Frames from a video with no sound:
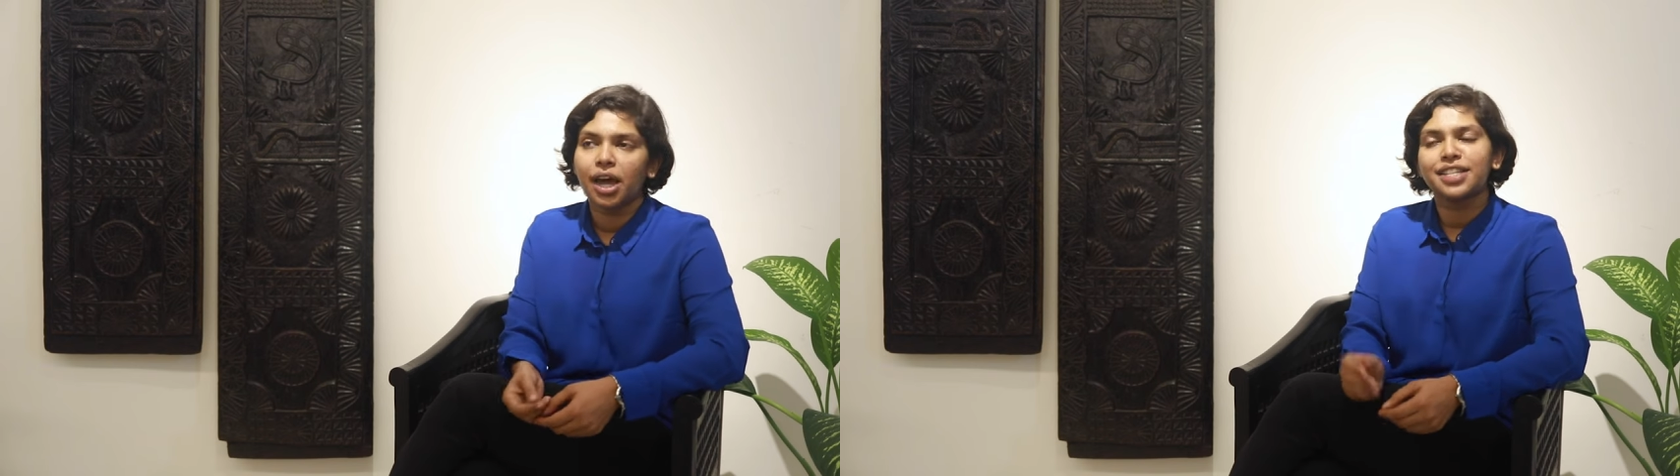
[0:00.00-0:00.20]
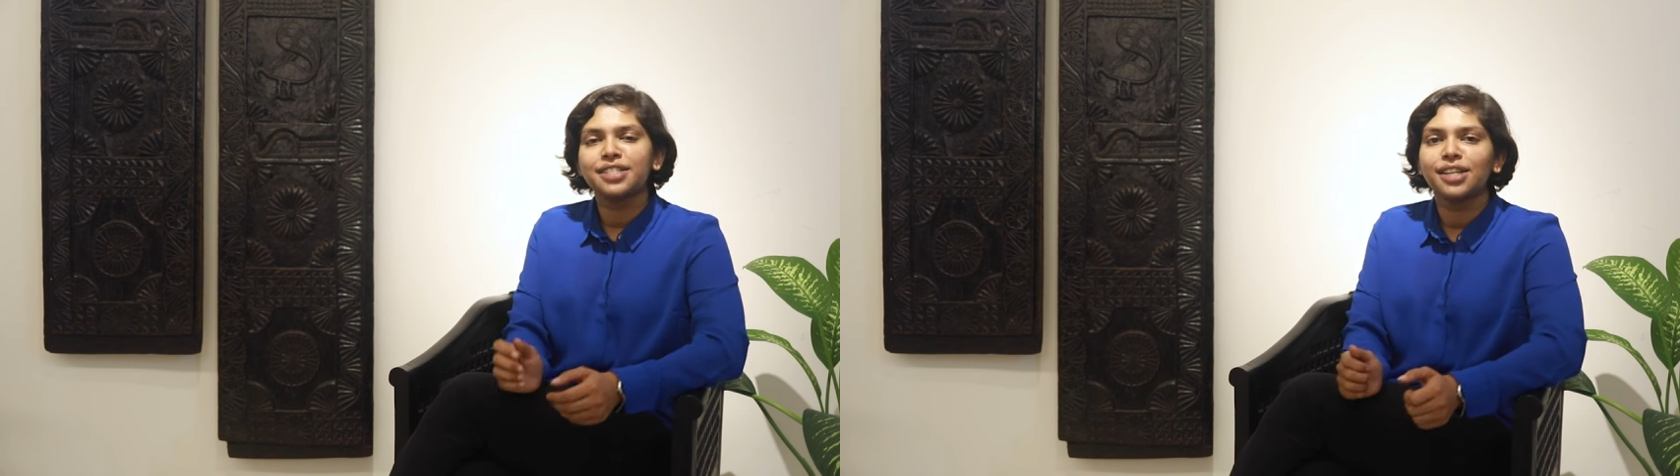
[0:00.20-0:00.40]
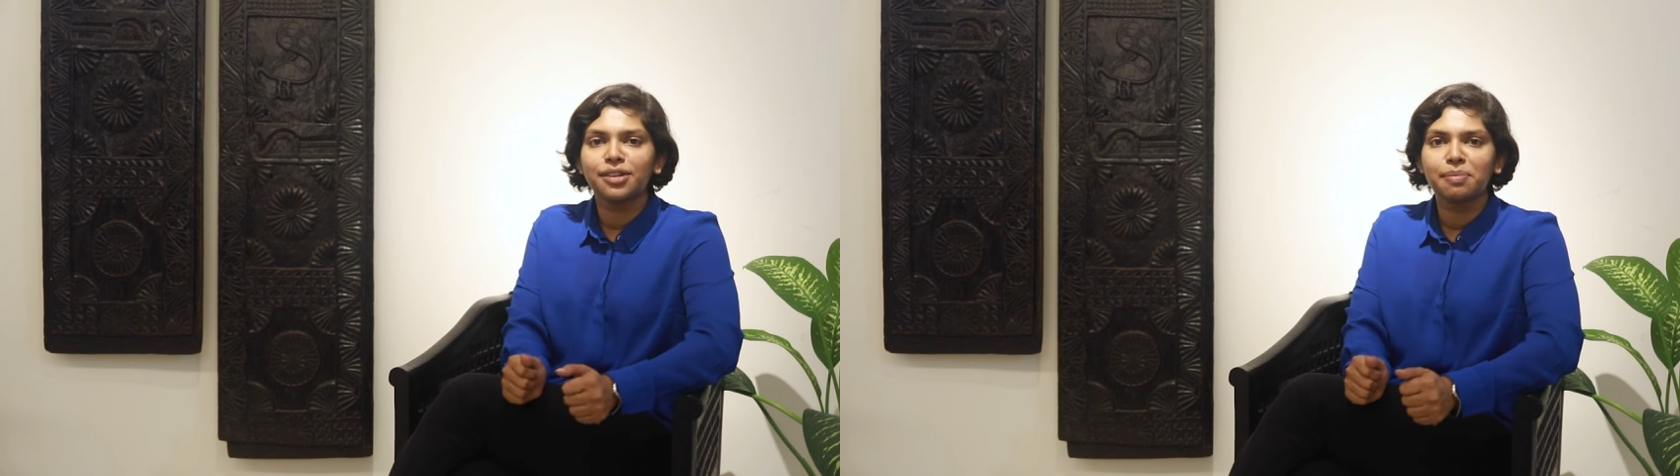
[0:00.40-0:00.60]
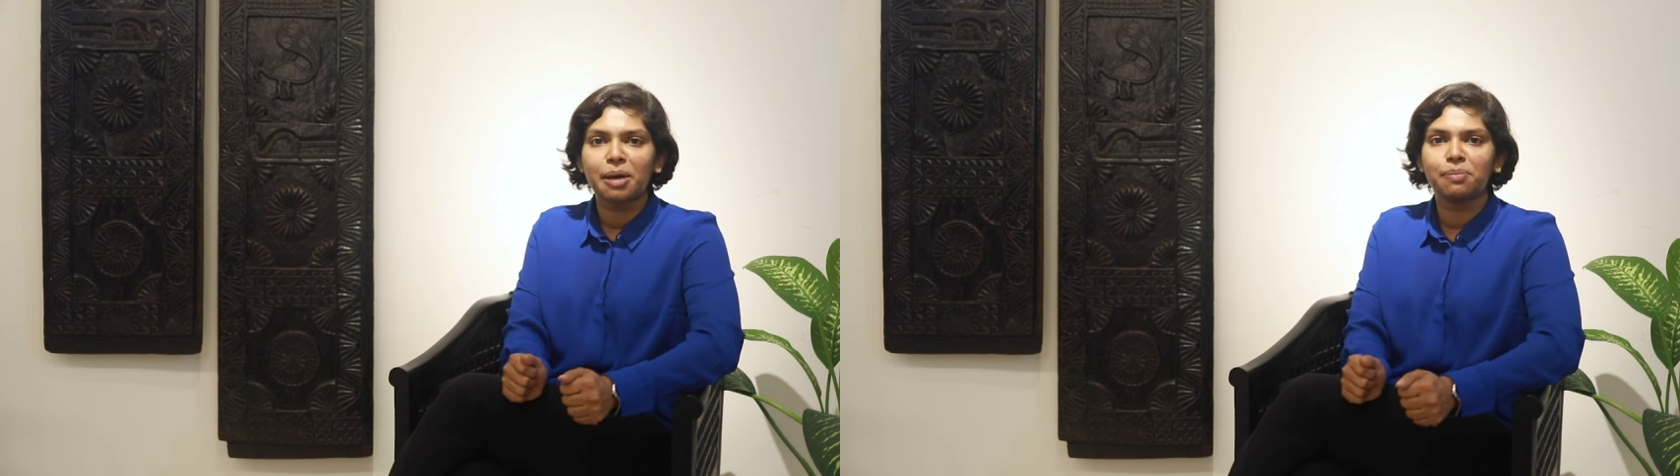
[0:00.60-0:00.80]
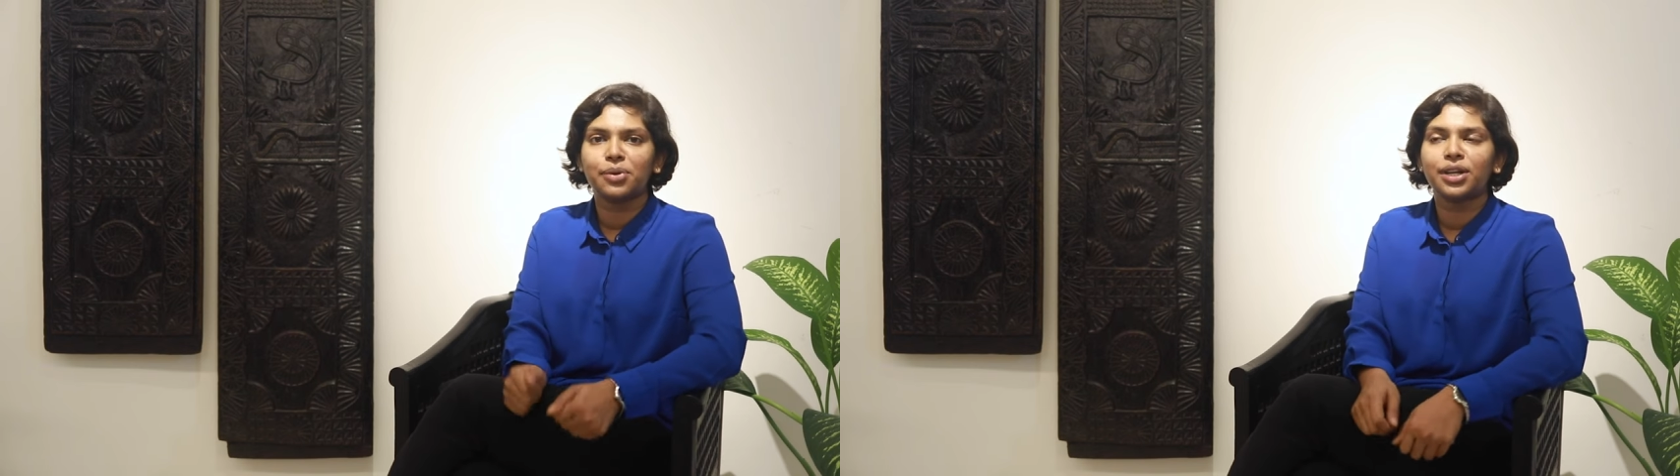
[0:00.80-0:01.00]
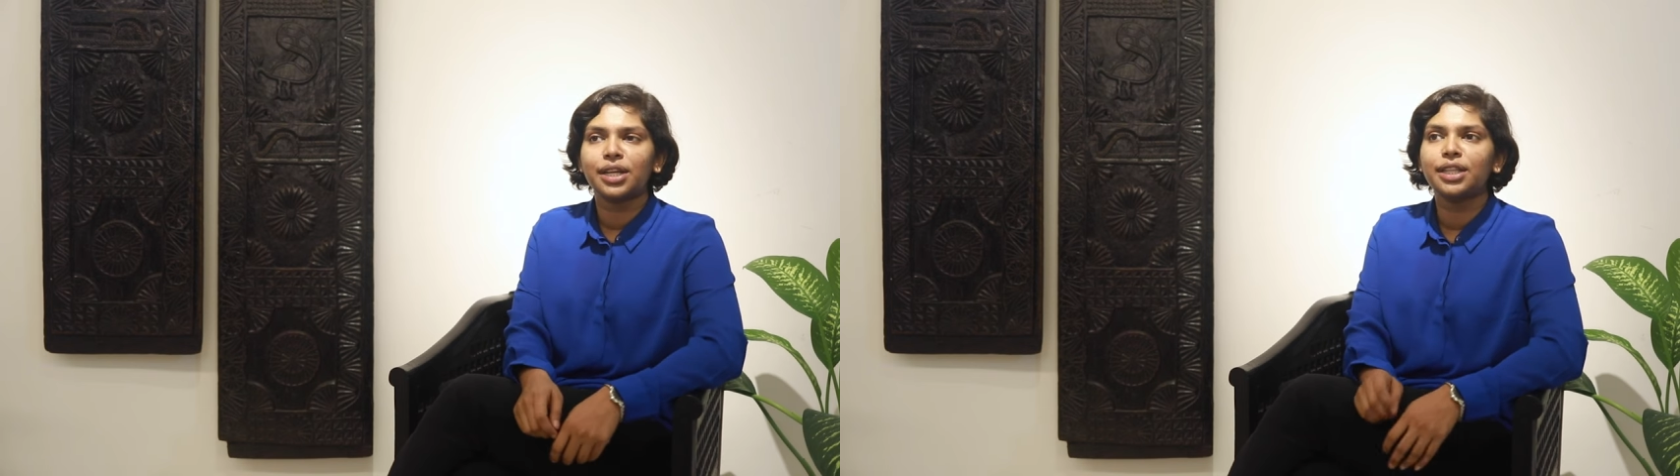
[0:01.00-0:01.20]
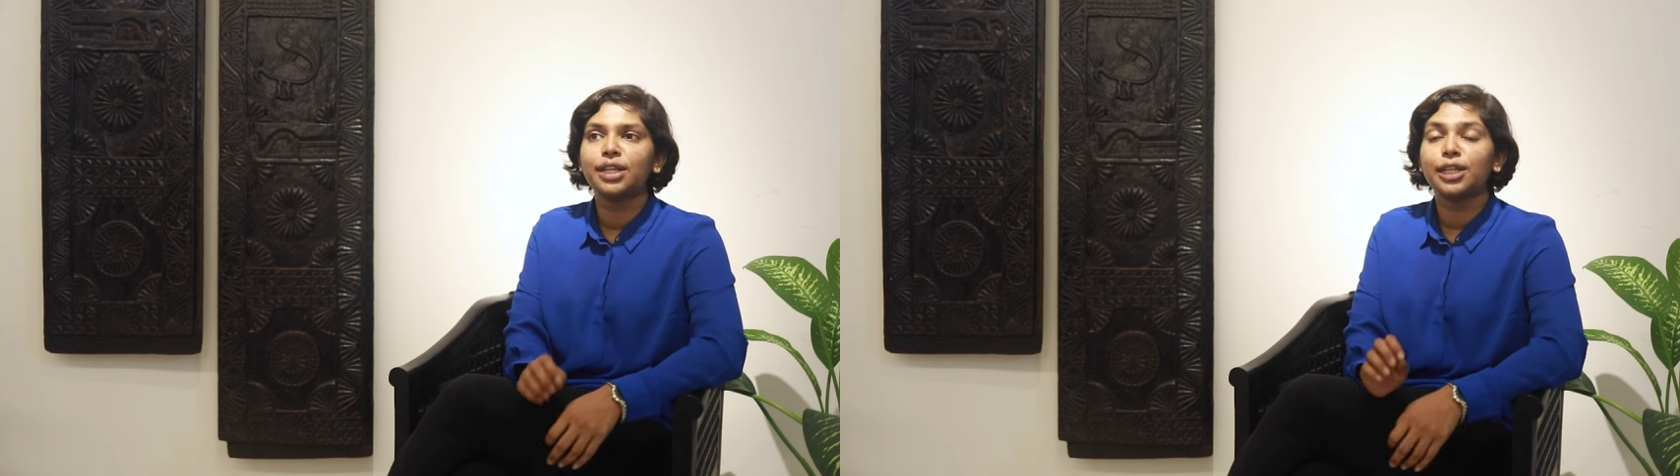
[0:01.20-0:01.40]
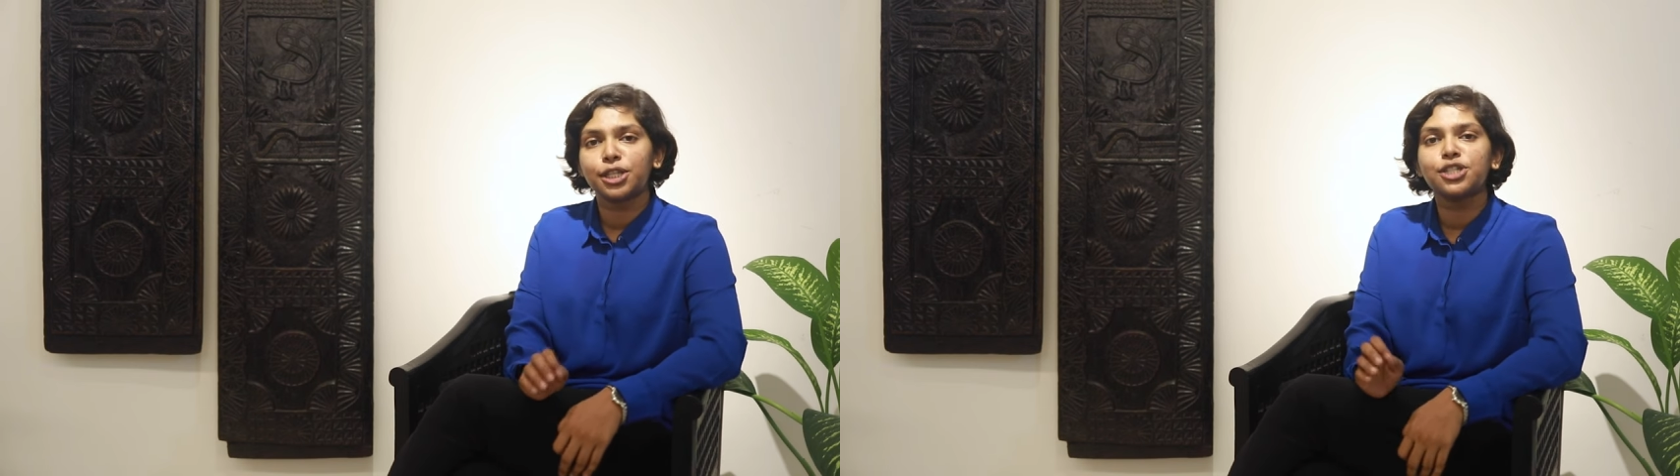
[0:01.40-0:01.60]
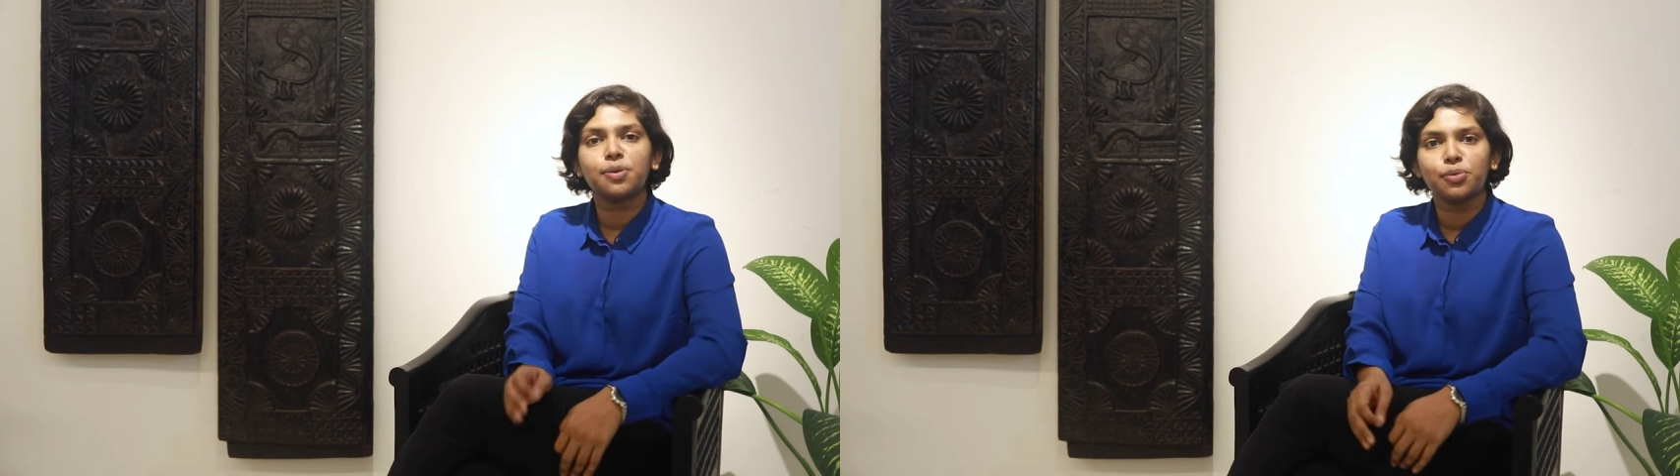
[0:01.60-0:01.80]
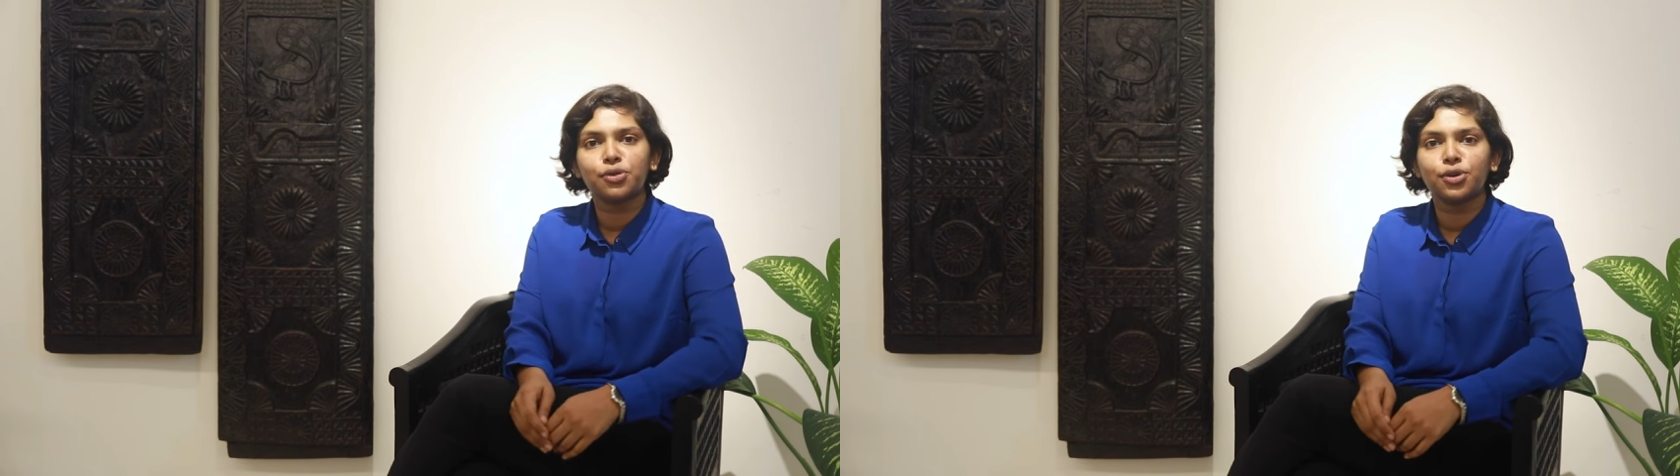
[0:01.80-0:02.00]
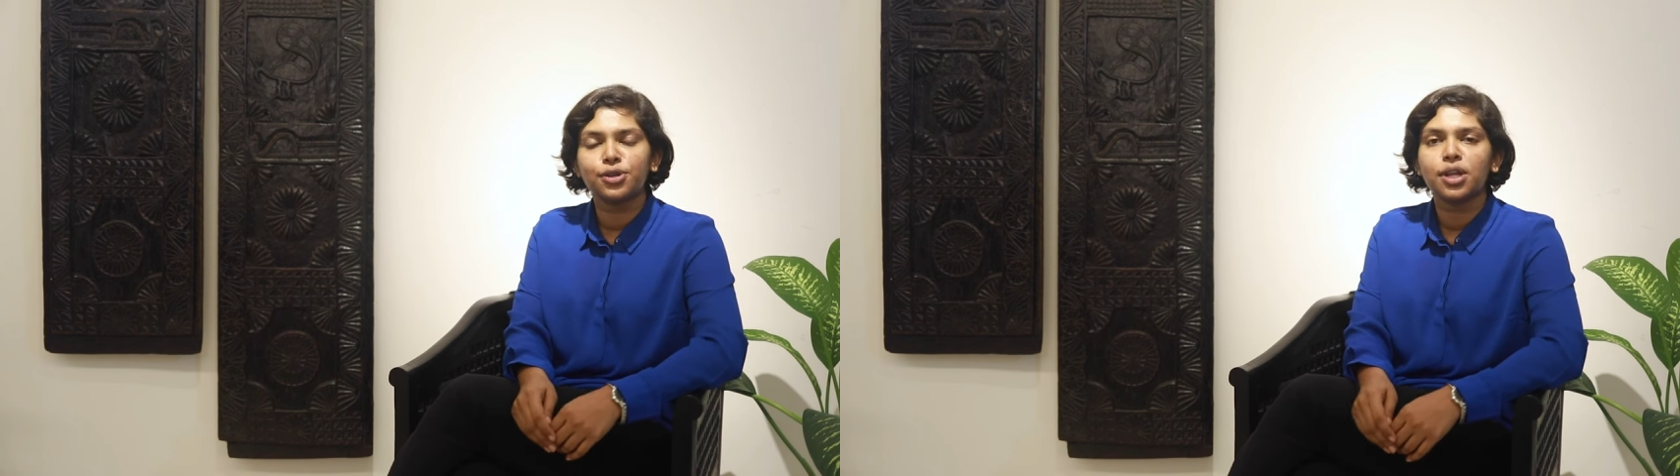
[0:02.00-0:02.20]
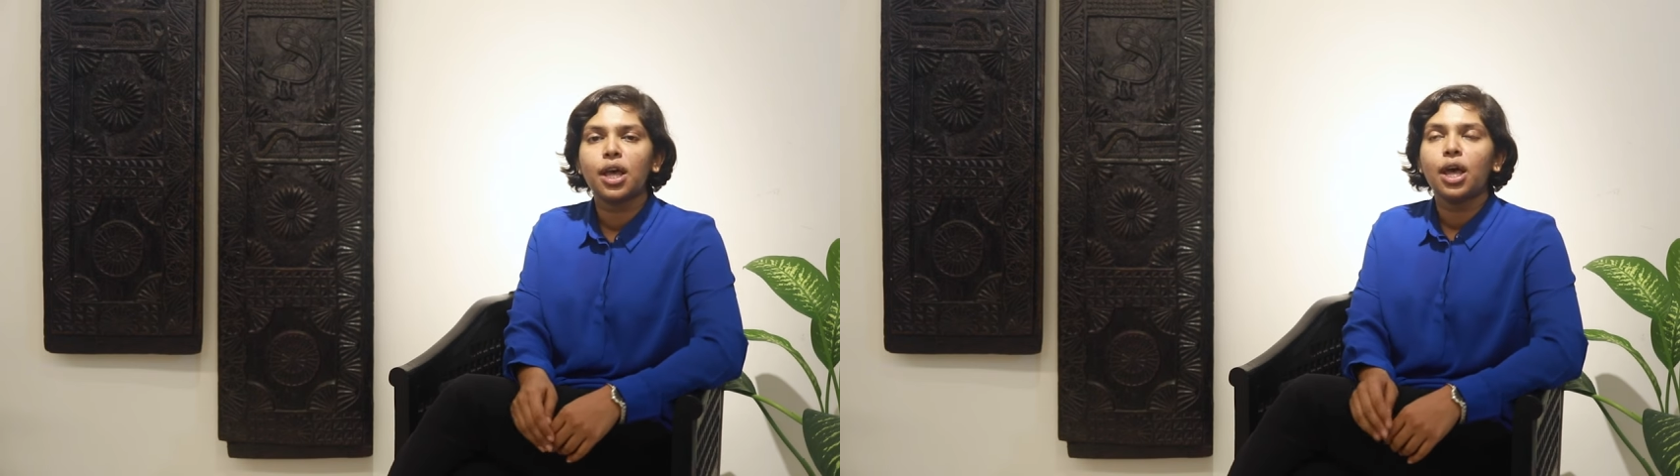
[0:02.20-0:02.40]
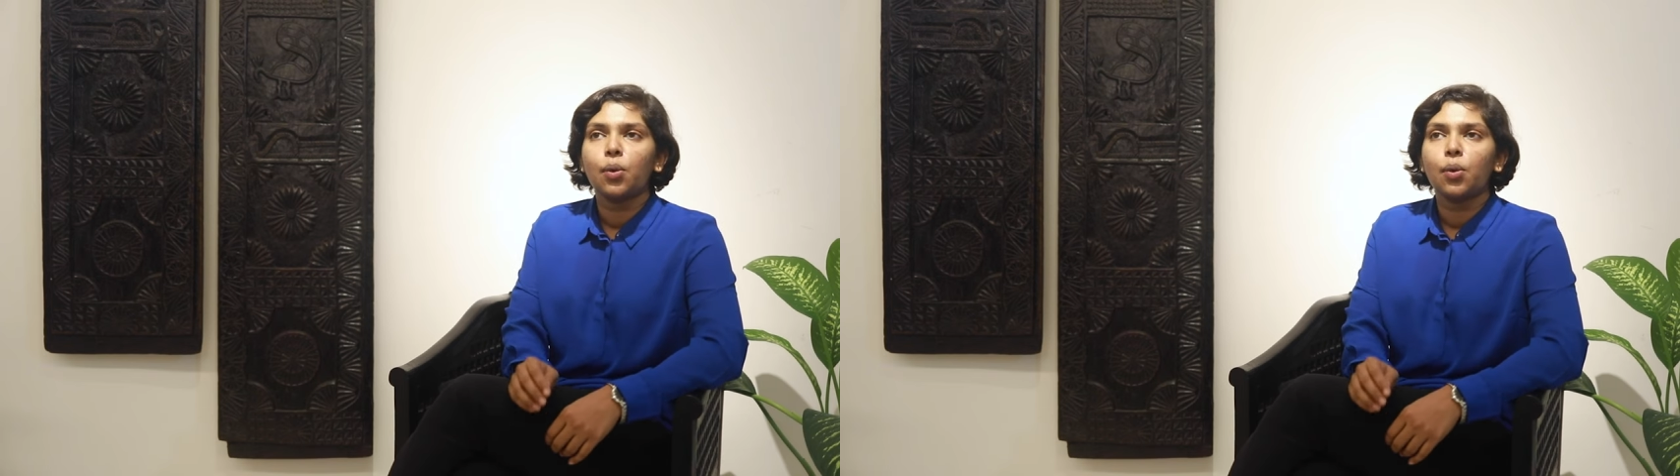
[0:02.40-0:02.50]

I still remember in the leadership course,